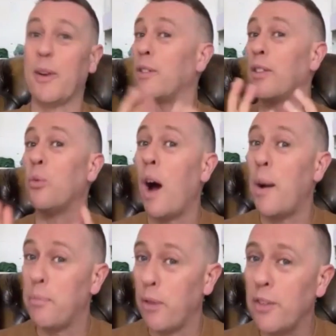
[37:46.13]
because of the
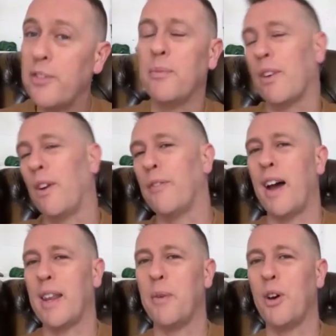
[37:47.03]
white blossoms of
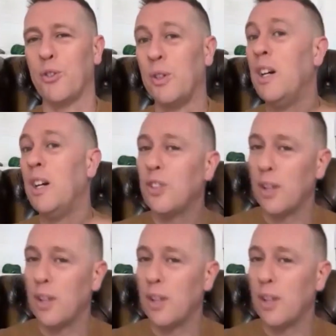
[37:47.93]
Honey Myrtle,